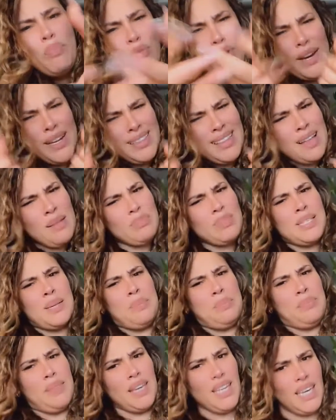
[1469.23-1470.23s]
bring them to
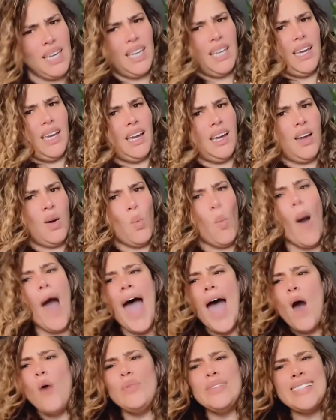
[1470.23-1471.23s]
me. Why
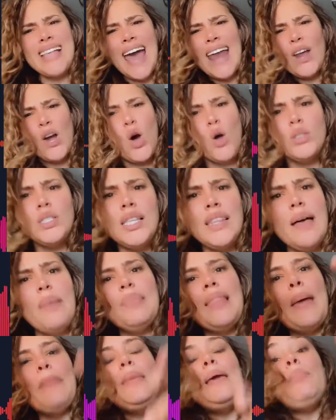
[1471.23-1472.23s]
I always got to go to
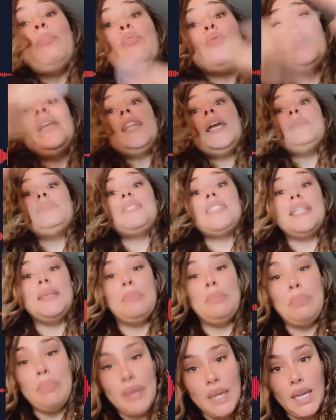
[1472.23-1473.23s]
them? Let me bring them
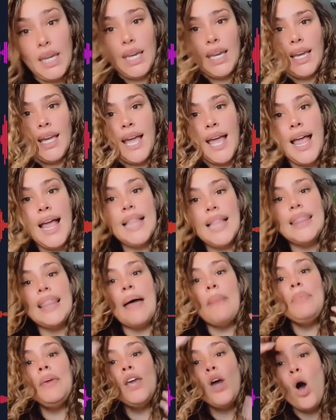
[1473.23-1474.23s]
to me.
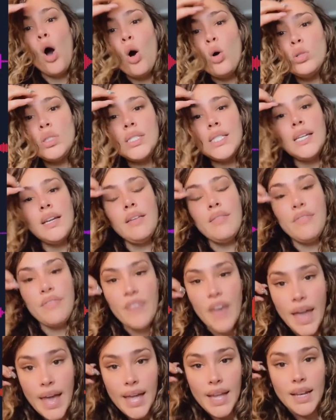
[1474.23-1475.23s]
Let me host an
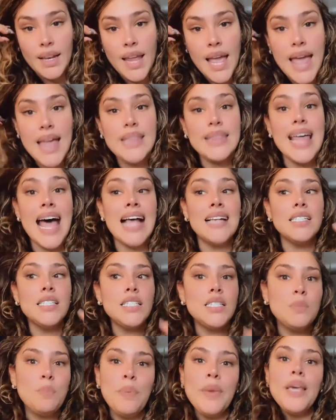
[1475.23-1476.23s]
event that
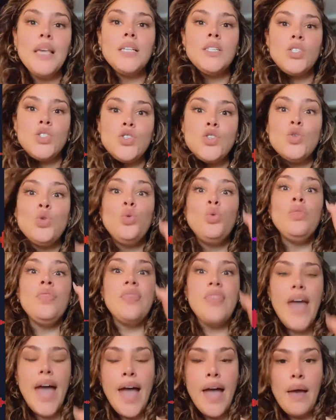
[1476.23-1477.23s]
speaks to
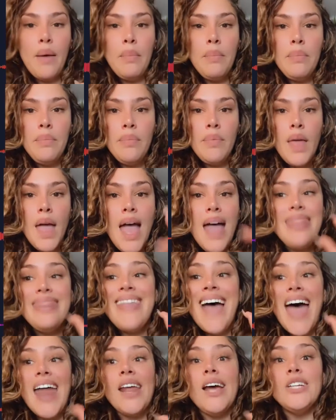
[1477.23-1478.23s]
them,
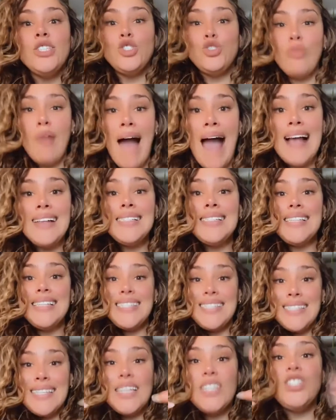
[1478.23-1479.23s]
that attracts
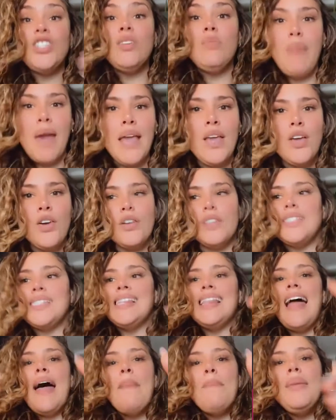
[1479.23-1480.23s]
decision makers.
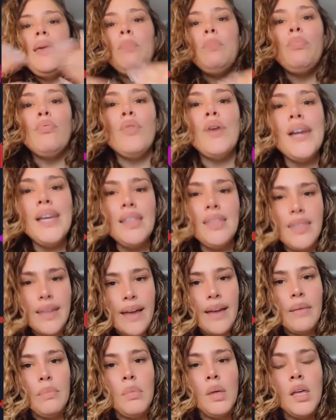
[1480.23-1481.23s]
Let me bring
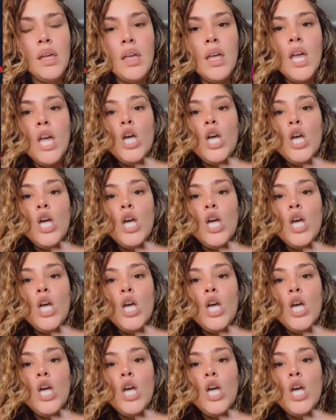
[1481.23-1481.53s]
them